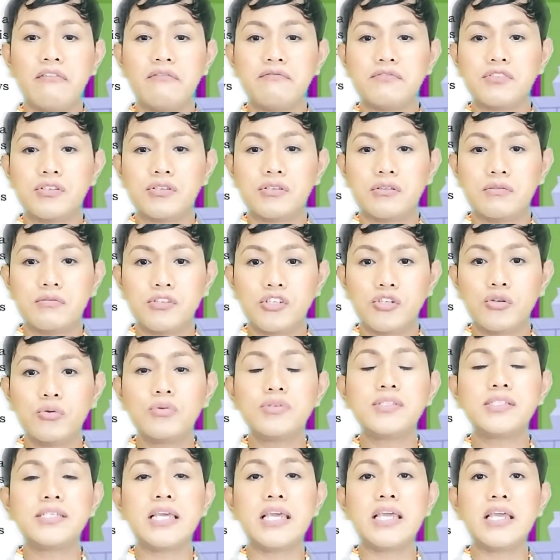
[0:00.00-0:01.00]
of
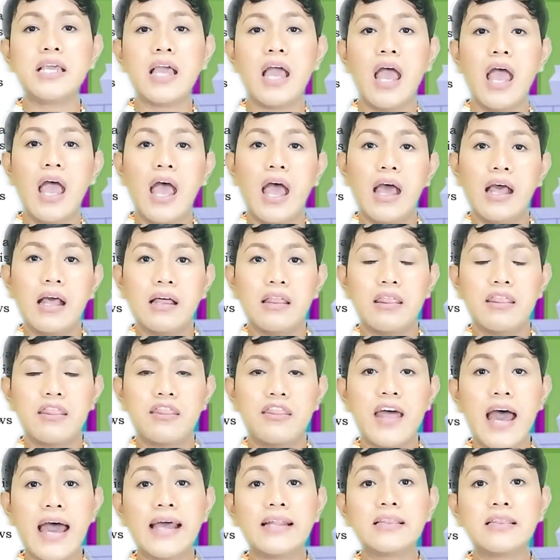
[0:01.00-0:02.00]
choosing
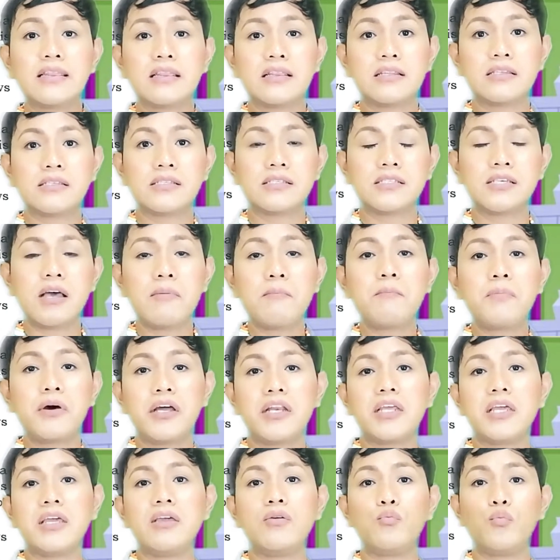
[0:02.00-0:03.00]
that
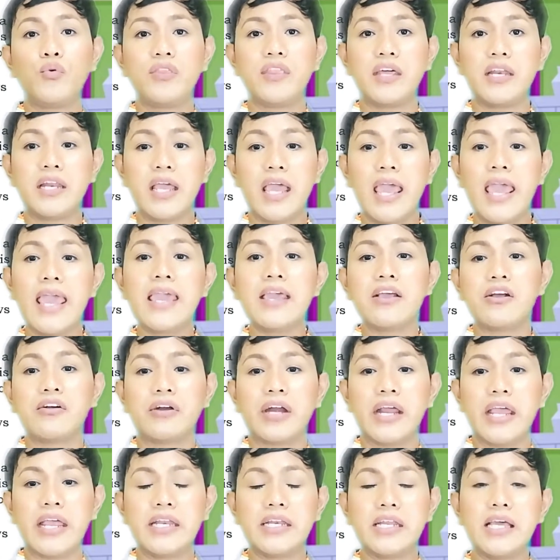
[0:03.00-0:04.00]
somebody with an A
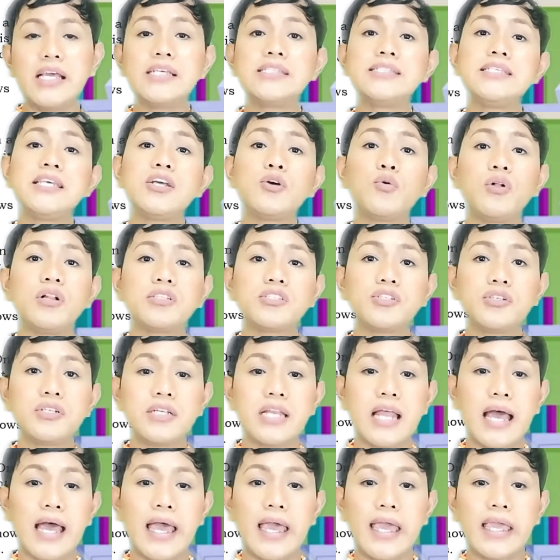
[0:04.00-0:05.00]
grade is equal
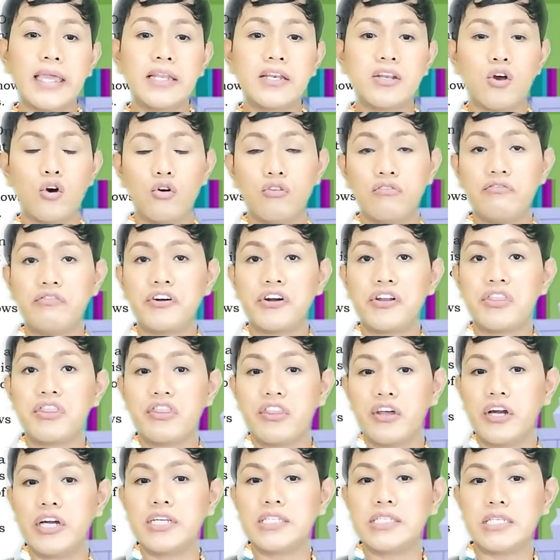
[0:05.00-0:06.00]
to 9 over
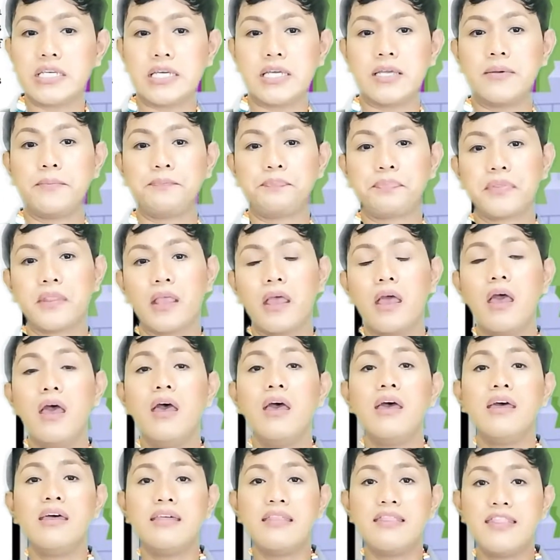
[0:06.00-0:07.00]
30.
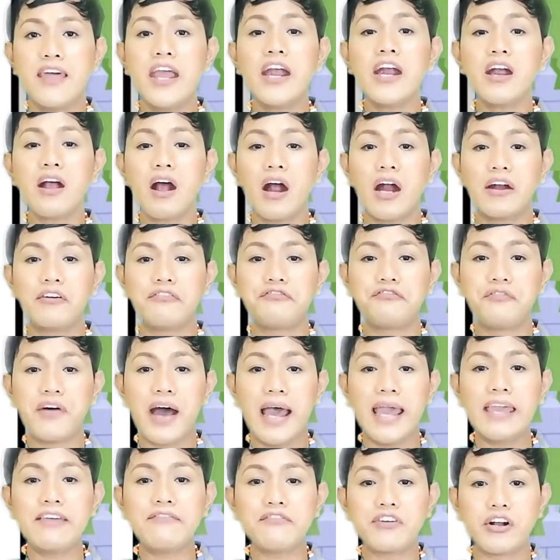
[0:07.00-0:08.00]
There are
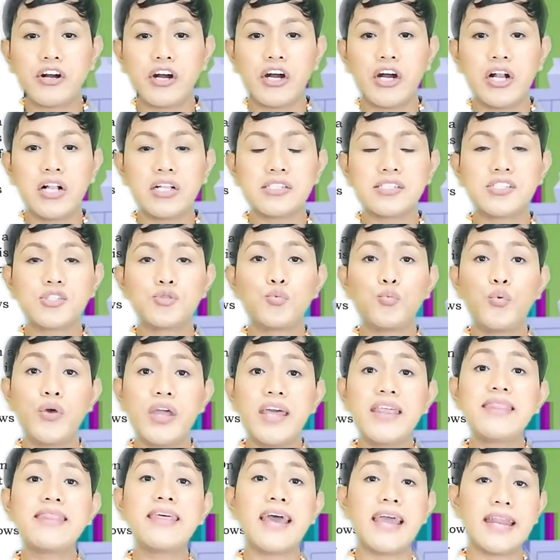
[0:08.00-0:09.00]
5 girls
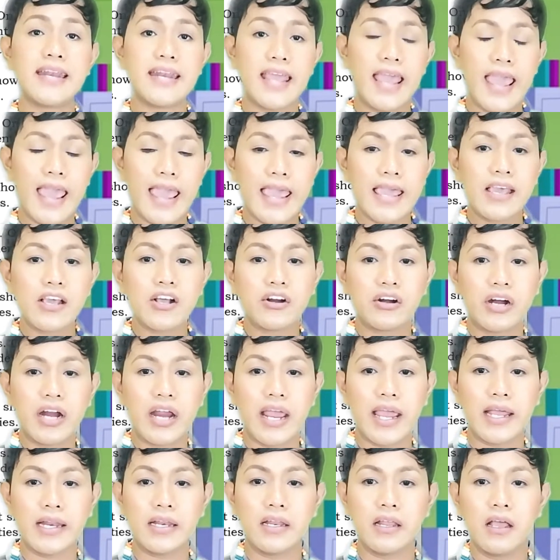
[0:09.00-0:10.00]
with an A
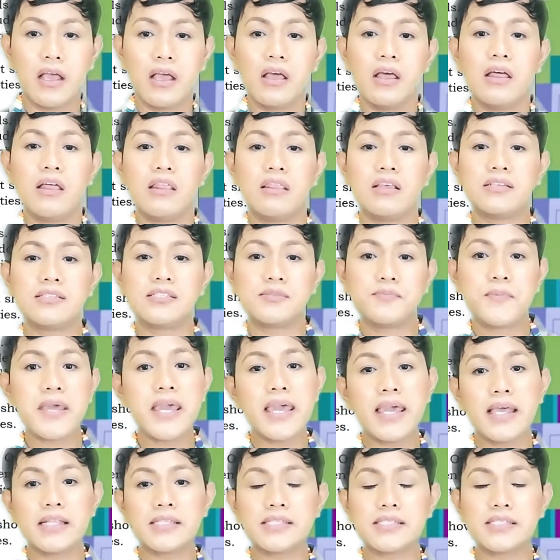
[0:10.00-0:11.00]
grade. This
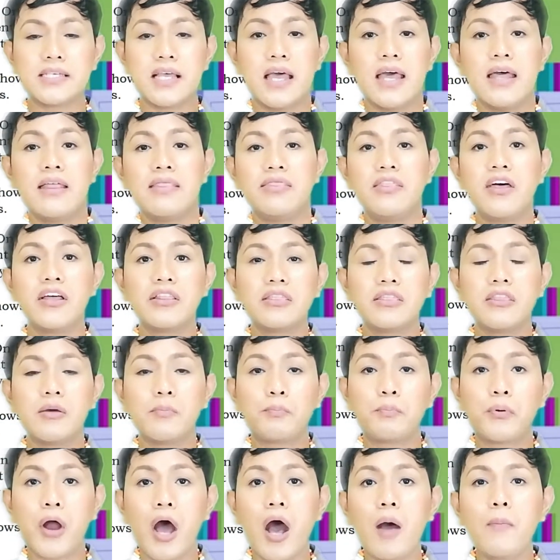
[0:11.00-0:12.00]
means that
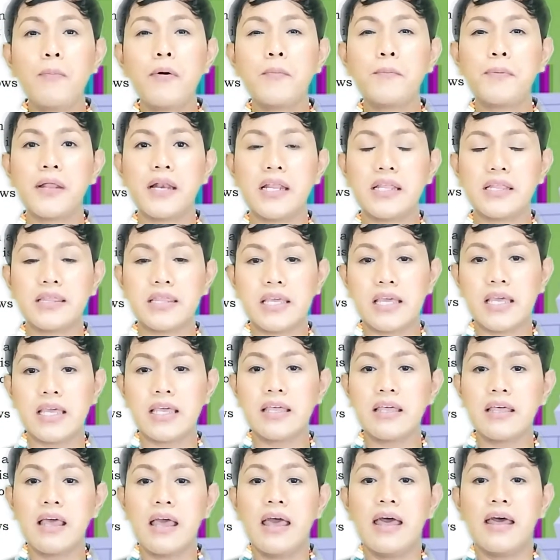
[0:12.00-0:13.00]
the
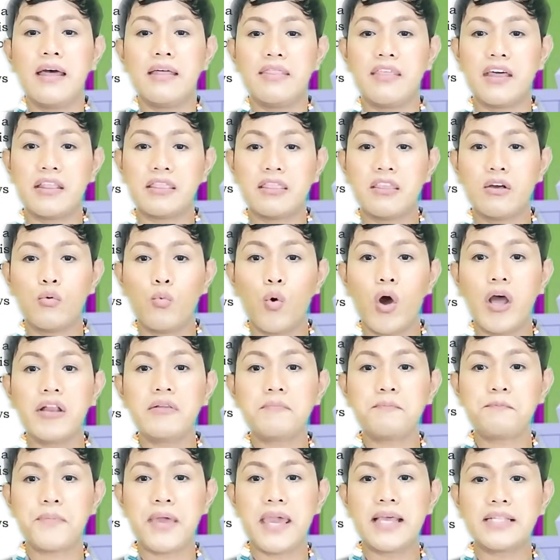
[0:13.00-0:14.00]
probability that the
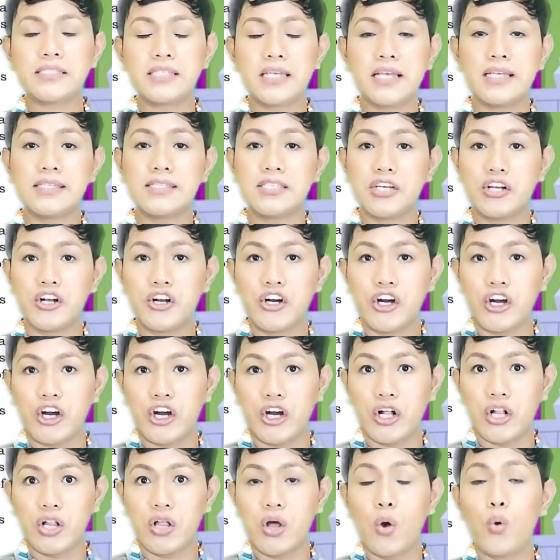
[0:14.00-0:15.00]
one picked is a
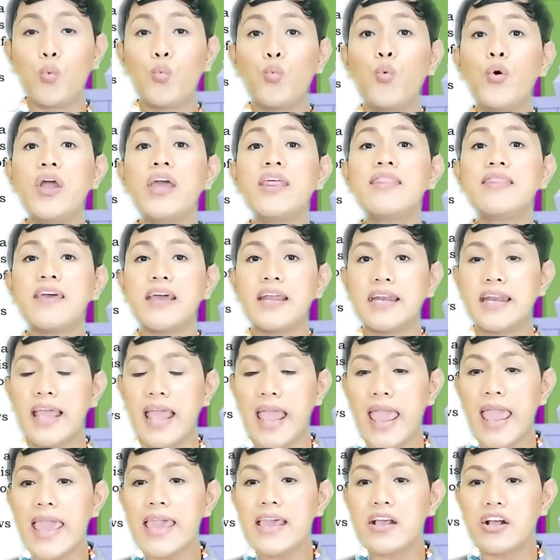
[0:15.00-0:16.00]
girl with
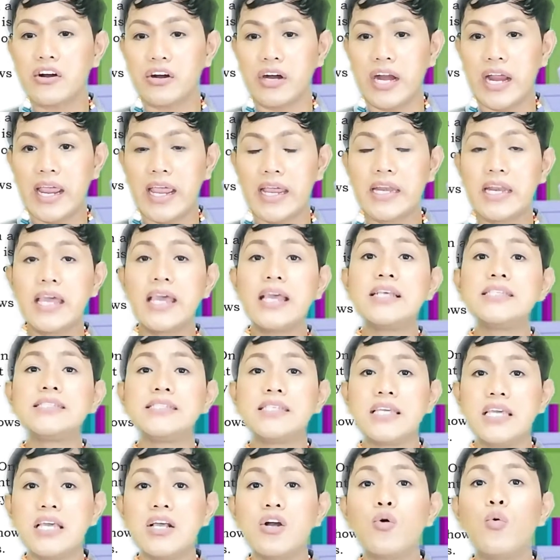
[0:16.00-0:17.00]
an A grade
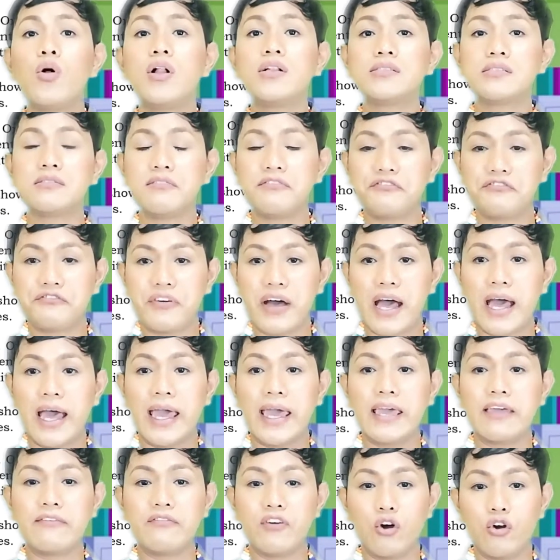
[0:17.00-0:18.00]
is equal to
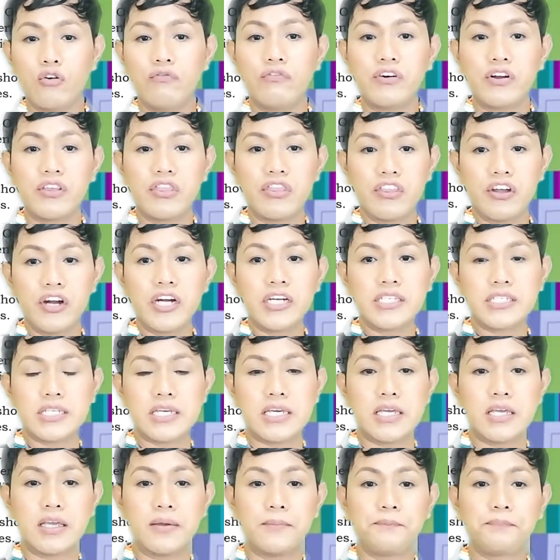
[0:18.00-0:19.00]
5 over
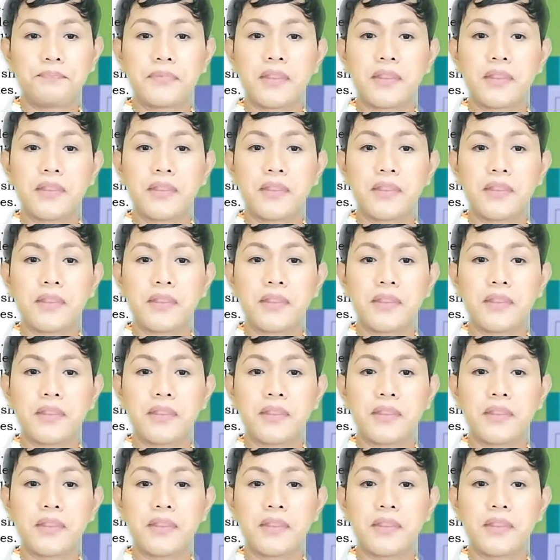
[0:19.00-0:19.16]
30.